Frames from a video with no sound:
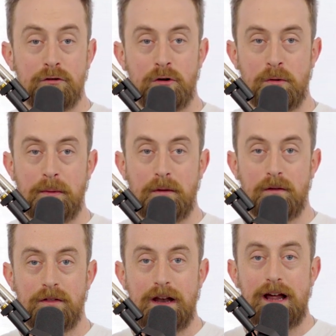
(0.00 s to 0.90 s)
group
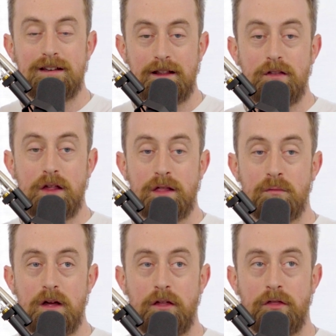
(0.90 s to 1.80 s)
that I did this
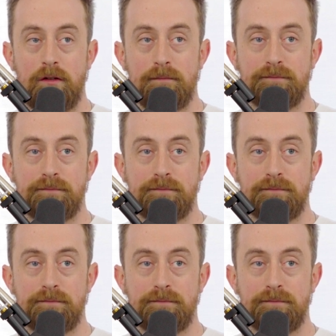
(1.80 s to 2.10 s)
with,